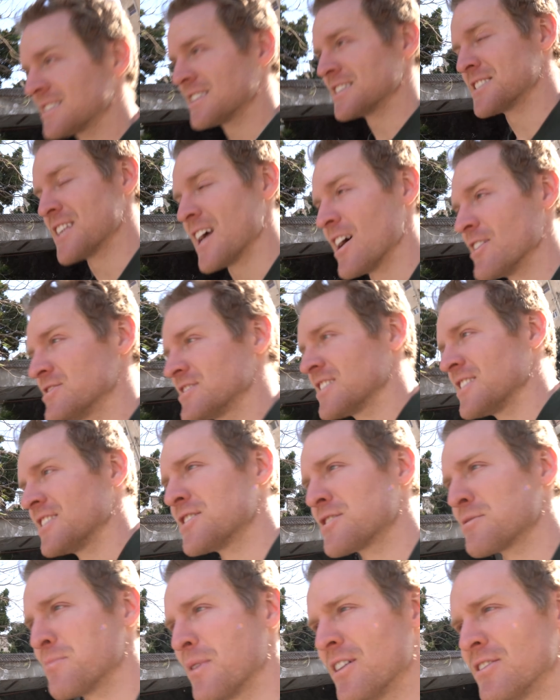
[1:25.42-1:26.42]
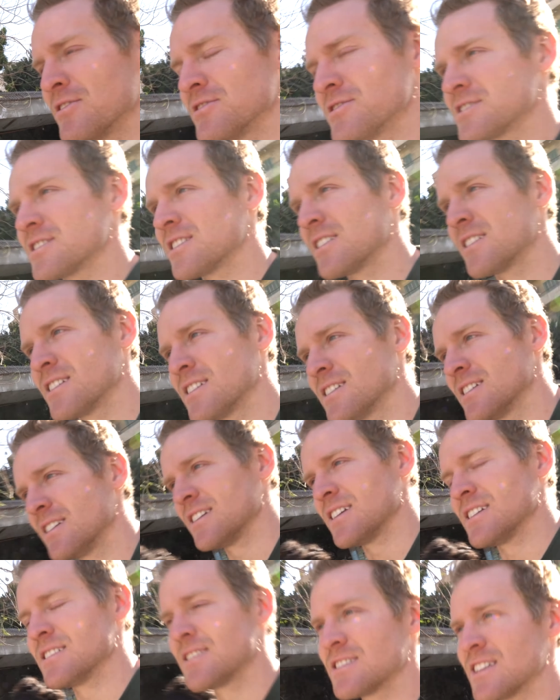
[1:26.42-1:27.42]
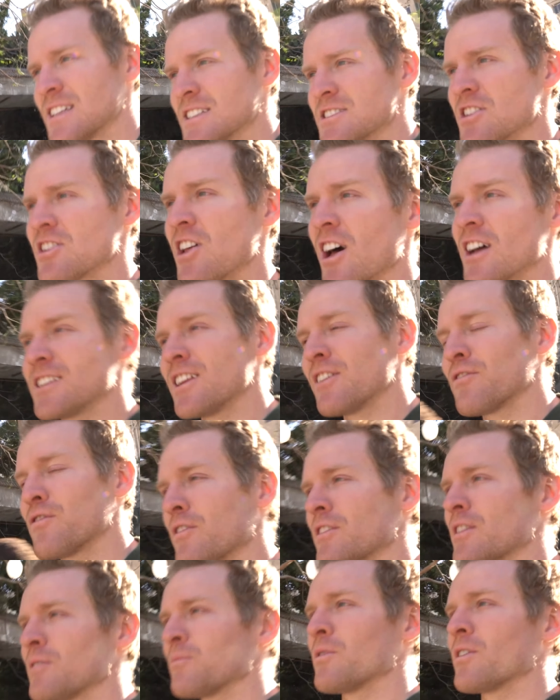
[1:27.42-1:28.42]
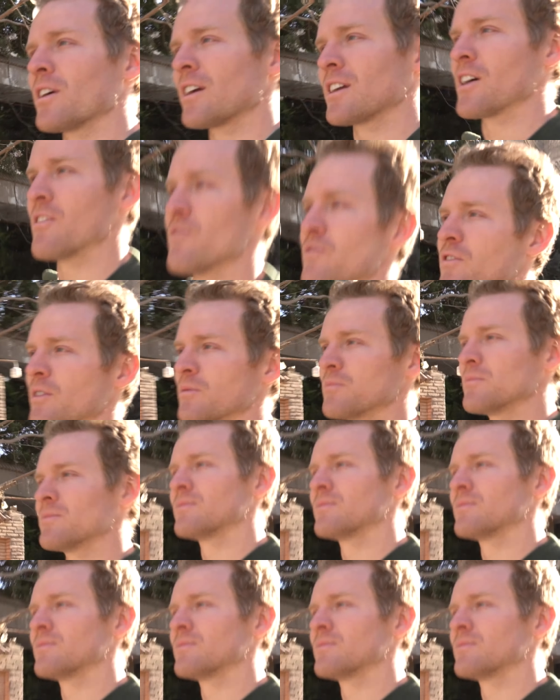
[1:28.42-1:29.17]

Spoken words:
the sounds, and the smells. It's a lot different than where I come from.